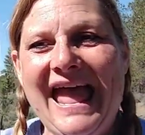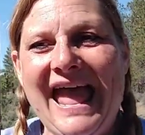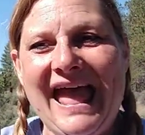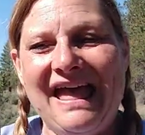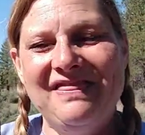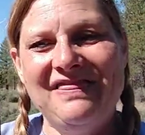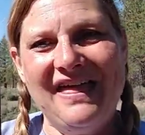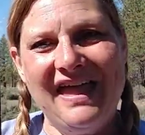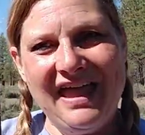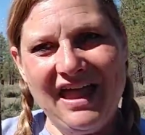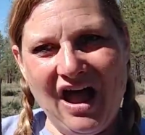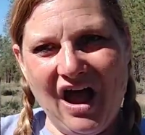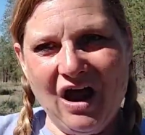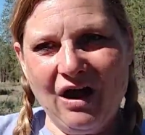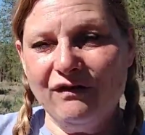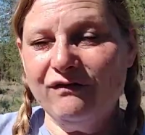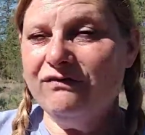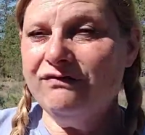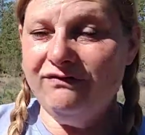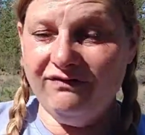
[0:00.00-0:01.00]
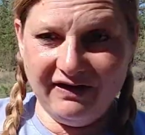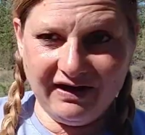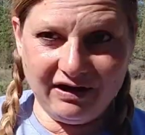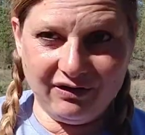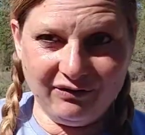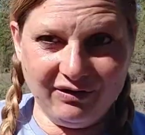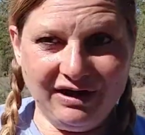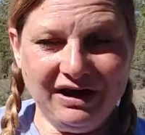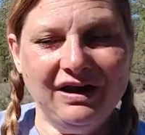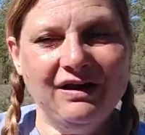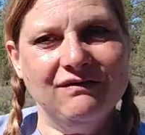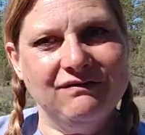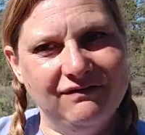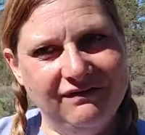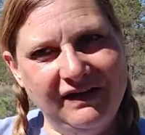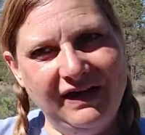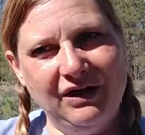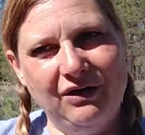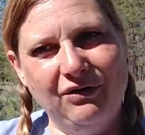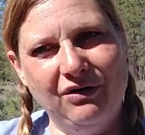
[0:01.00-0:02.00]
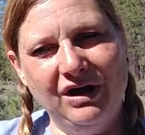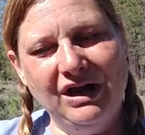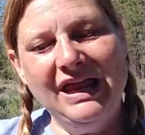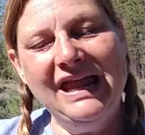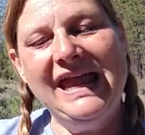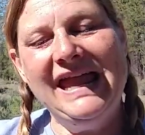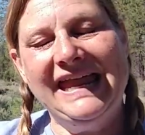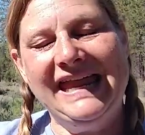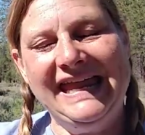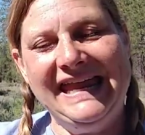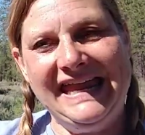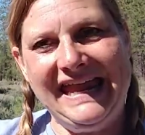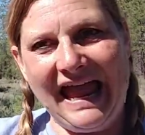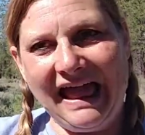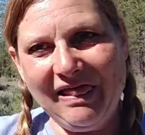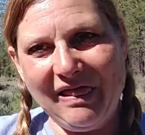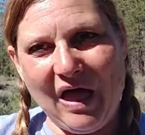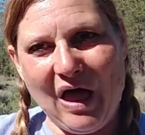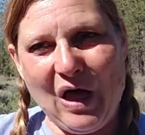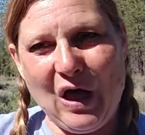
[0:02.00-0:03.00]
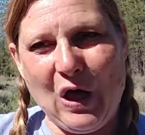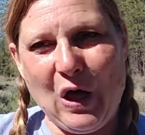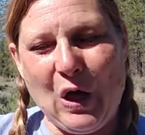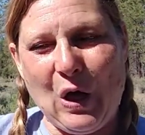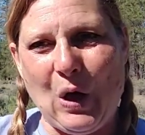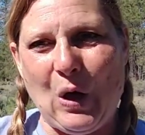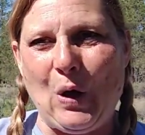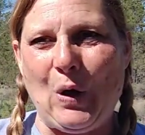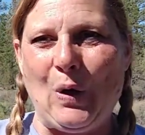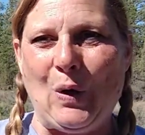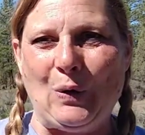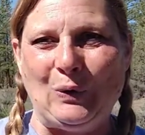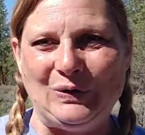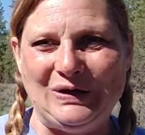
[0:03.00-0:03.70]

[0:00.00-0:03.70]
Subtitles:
and they are very, very yellow.